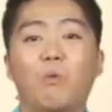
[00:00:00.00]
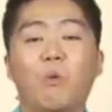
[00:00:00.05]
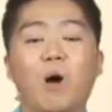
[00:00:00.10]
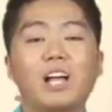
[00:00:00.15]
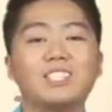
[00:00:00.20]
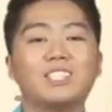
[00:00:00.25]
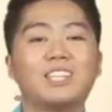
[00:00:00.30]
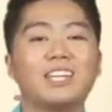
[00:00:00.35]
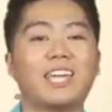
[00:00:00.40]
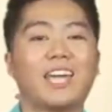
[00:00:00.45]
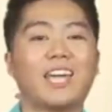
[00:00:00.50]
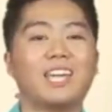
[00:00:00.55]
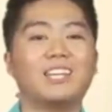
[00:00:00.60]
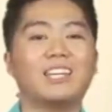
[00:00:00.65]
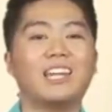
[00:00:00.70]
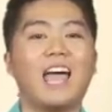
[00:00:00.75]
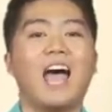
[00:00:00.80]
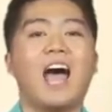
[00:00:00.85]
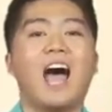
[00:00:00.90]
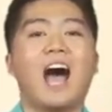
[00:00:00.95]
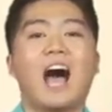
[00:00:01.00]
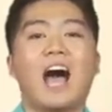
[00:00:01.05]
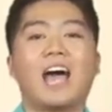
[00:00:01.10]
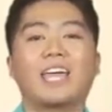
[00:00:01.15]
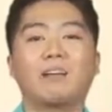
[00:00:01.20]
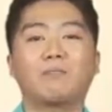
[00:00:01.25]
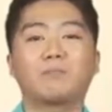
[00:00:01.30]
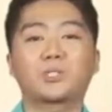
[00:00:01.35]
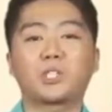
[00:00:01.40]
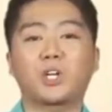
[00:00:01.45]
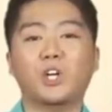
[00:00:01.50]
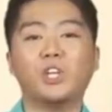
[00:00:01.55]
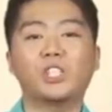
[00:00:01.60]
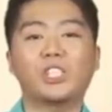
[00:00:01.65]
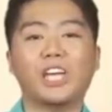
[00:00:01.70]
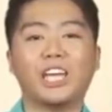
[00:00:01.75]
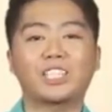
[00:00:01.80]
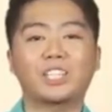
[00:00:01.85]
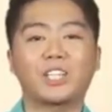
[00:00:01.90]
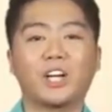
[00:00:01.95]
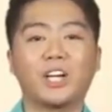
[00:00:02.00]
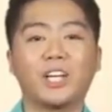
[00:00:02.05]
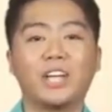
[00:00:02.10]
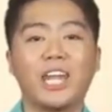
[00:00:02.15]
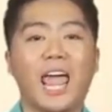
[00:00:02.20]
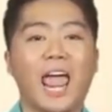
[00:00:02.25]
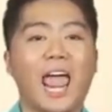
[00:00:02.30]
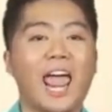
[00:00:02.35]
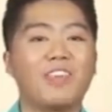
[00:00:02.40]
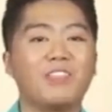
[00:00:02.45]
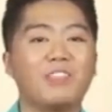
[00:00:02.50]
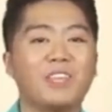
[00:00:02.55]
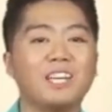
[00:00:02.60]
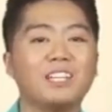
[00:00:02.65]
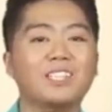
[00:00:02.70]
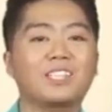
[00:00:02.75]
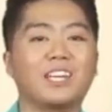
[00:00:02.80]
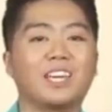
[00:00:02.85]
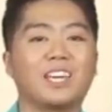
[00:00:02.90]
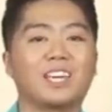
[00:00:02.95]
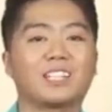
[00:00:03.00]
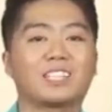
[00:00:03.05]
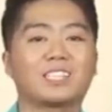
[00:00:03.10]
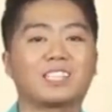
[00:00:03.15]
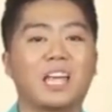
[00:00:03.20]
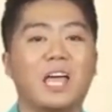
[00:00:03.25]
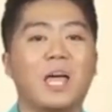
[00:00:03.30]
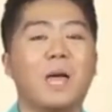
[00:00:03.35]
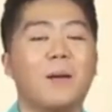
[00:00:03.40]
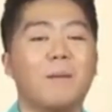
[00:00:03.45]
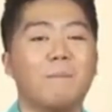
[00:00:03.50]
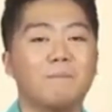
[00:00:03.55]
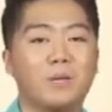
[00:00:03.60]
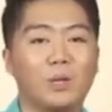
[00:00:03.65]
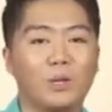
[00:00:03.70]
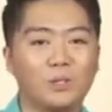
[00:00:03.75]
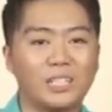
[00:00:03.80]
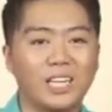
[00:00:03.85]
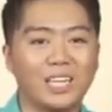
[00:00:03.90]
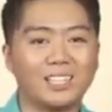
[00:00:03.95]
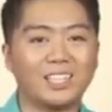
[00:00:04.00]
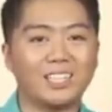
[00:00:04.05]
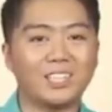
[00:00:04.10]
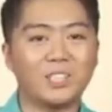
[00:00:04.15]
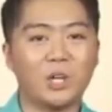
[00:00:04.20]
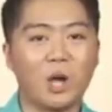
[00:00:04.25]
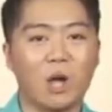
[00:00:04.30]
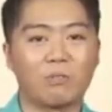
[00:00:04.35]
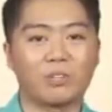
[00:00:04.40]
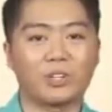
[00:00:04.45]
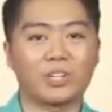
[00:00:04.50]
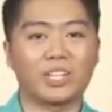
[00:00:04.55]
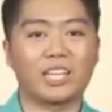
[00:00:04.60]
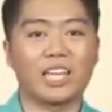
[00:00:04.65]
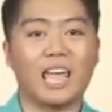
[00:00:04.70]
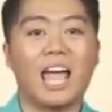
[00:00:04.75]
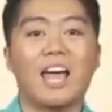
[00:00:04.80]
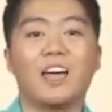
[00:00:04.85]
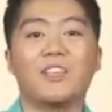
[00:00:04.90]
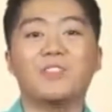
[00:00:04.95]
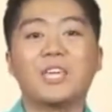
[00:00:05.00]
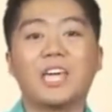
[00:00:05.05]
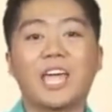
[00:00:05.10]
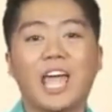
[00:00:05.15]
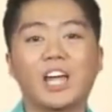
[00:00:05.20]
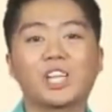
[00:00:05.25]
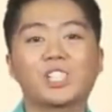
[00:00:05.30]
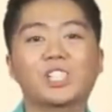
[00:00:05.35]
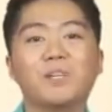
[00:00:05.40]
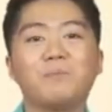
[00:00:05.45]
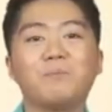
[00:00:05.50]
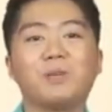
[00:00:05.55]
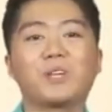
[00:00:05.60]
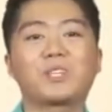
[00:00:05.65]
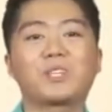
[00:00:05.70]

Once again, I am Sir Jason and this is Music Discovery, the Asian